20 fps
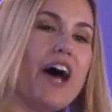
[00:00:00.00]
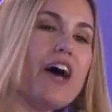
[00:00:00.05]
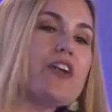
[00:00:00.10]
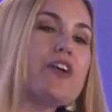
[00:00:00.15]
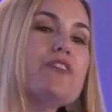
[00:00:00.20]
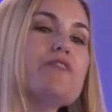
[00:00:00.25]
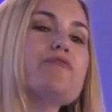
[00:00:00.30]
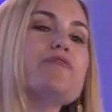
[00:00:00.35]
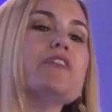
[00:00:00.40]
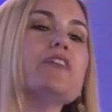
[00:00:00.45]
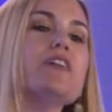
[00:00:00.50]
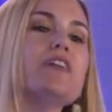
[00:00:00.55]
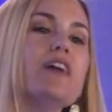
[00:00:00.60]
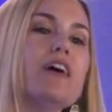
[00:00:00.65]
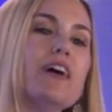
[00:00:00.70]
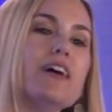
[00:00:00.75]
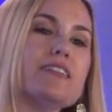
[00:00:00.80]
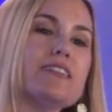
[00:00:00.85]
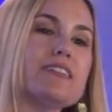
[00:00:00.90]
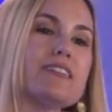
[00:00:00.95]
out of
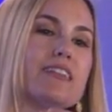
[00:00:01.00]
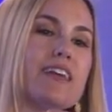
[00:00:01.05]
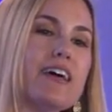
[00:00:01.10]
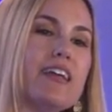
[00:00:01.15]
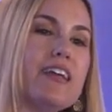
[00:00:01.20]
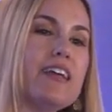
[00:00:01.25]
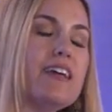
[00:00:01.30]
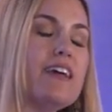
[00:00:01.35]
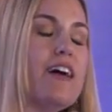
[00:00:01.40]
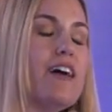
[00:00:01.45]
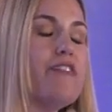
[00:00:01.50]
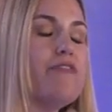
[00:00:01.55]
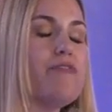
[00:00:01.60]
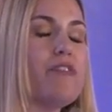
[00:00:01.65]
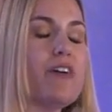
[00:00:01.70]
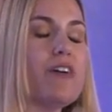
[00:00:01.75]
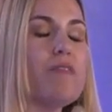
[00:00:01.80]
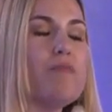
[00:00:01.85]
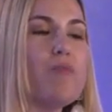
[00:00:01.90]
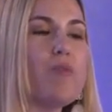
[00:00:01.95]
a study of
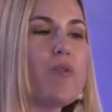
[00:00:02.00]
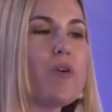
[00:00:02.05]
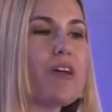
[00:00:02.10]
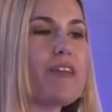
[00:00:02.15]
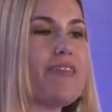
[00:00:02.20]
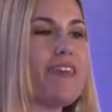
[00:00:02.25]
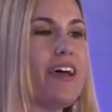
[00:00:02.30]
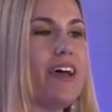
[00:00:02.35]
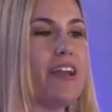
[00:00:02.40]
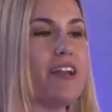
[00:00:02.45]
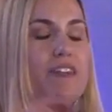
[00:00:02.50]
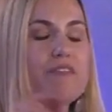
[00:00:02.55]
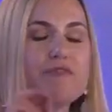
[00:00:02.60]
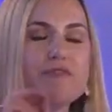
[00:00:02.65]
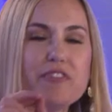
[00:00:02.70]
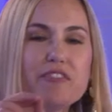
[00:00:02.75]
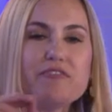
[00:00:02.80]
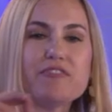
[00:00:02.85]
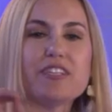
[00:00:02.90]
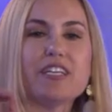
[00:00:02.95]
more than
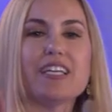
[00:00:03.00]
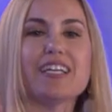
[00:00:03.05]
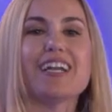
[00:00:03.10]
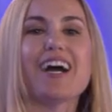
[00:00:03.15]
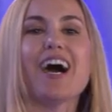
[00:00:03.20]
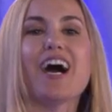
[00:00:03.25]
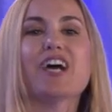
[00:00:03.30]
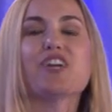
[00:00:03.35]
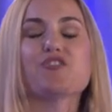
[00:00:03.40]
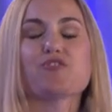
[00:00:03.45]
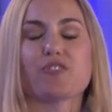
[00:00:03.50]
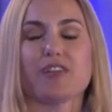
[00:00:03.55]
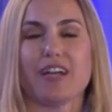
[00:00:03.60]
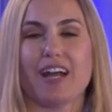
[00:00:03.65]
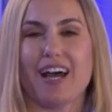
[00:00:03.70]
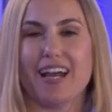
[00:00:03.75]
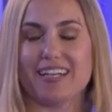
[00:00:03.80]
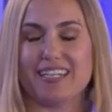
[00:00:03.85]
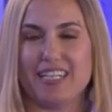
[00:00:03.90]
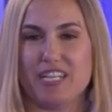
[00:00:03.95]
1,500
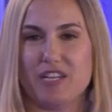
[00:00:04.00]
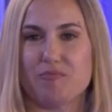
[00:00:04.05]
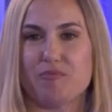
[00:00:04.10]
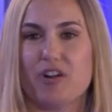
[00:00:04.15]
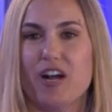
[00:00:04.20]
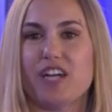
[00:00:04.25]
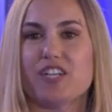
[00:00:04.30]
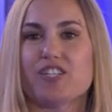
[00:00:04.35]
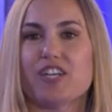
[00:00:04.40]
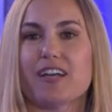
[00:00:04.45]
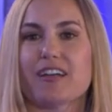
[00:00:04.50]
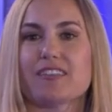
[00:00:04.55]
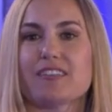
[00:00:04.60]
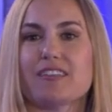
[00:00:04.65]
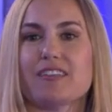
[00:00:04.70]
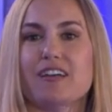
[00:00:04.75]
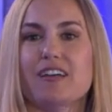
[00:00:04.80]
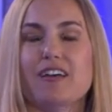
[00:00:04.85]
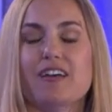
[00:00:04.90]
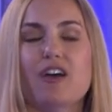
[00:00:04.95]
IT
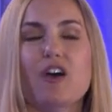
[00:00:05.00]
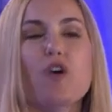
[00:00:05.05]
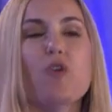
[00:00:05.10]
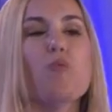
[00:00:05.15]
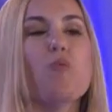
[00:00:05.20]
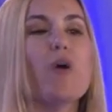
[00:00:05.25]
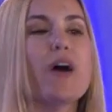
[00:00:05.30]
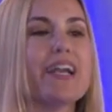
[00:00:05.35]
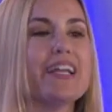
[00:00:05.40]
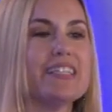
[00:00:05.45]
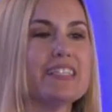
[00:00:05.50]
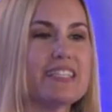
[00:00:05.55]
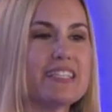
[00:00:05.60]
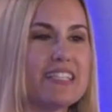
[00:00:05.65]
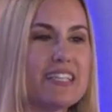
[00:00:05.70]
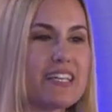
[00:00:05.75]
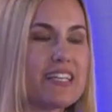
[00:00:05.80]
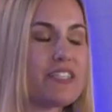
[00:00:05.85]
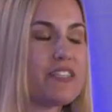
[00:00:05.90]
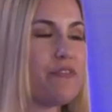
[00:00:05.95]
projects, 1 in
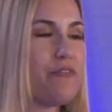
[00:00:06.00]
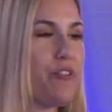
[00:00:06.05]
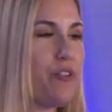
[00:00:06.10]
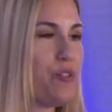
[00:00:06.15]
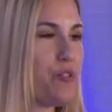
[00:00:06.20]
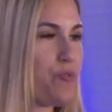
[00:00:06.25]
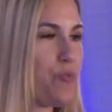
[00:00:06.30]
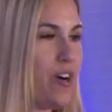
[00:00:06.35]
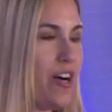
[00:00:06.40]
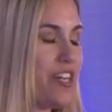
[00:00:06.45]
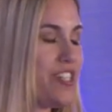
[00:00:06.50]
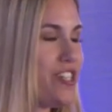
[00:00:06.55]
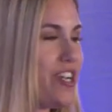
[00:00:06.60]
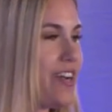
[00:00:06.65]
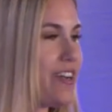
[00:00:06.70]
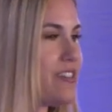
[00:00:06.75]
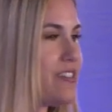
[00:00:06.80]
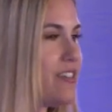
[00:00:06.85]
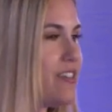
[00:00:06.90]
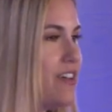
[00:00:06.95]
6 of those
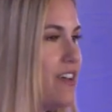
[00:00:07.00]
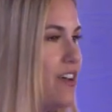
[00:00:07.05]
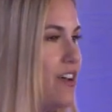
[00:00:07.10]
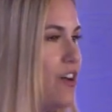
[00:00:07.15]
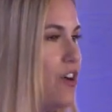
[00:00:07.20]
projects